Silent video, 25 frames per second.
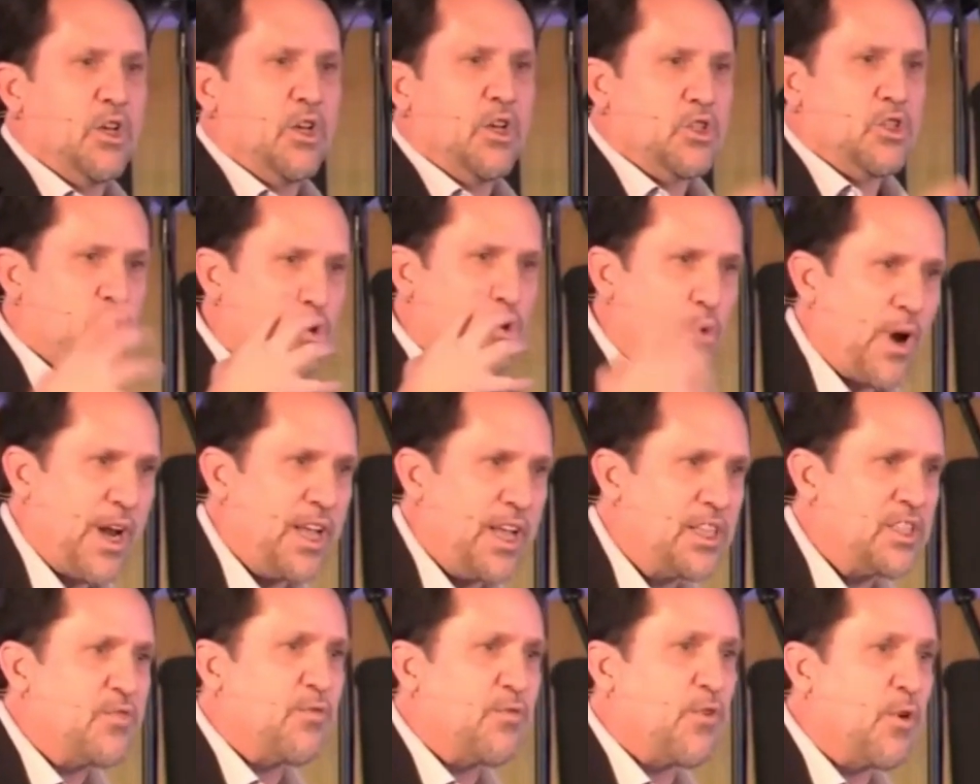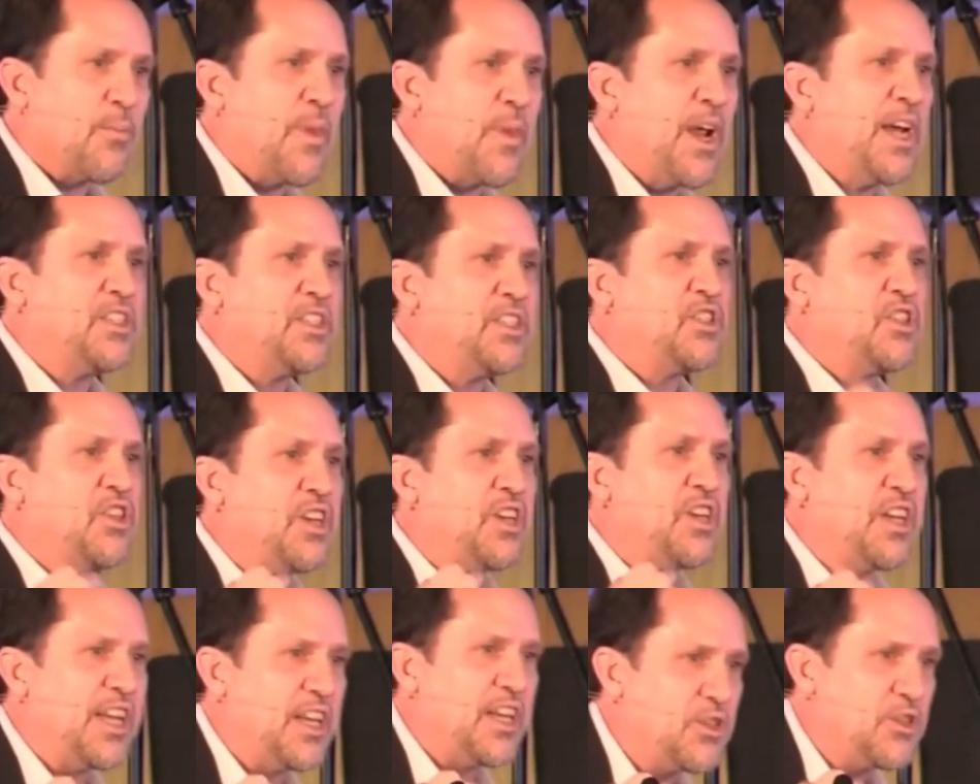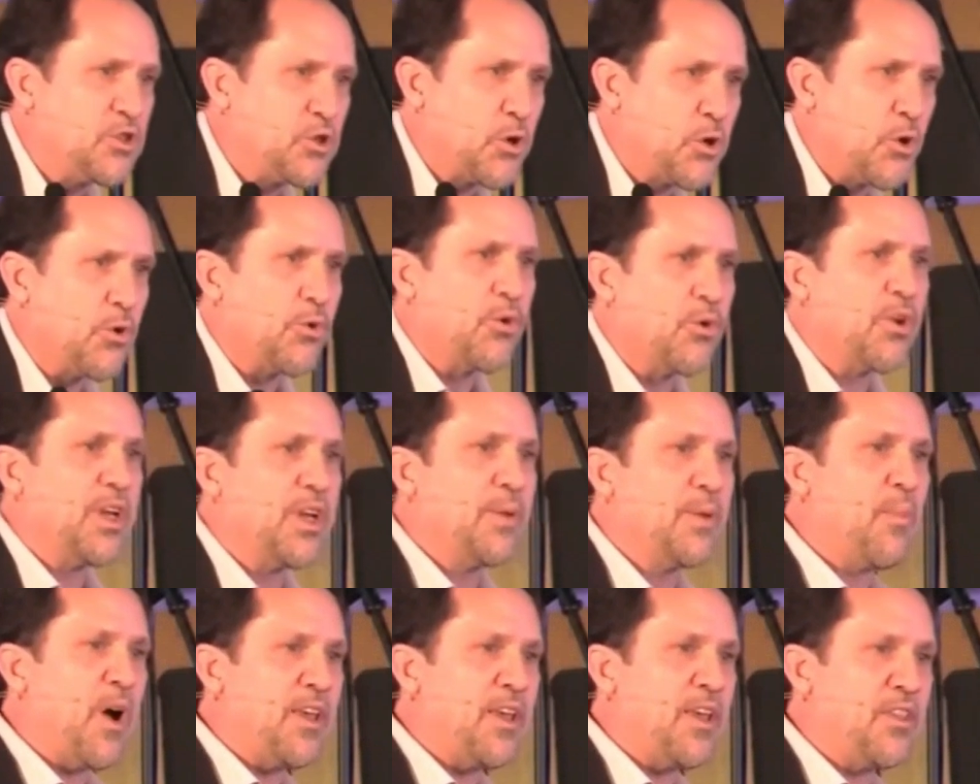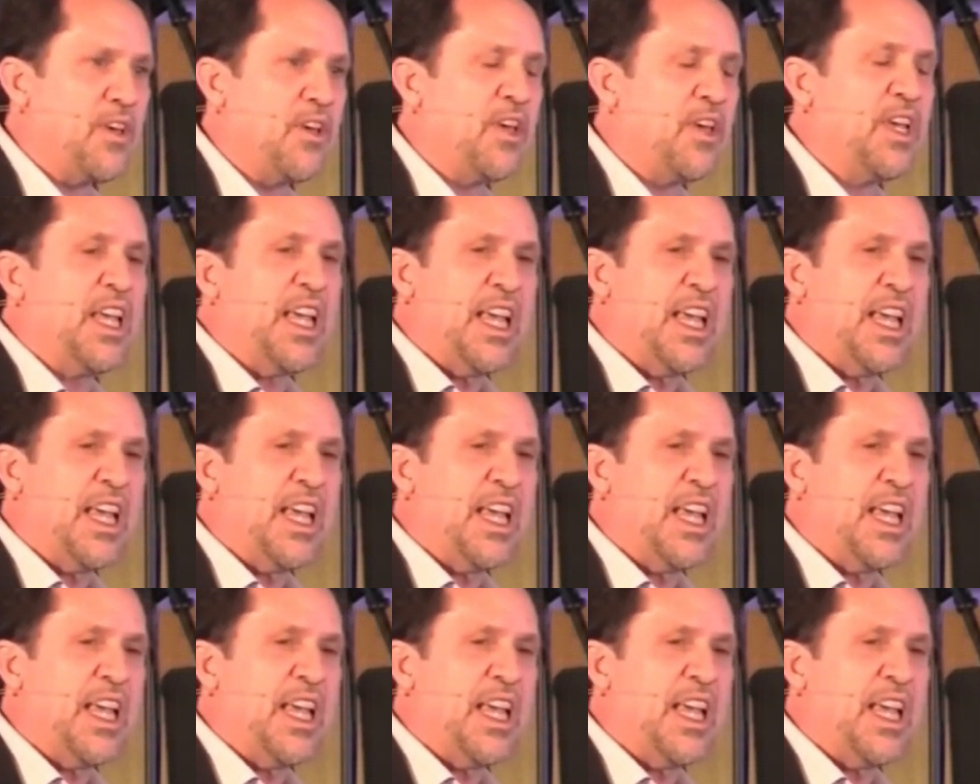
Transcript: Transformation internally by the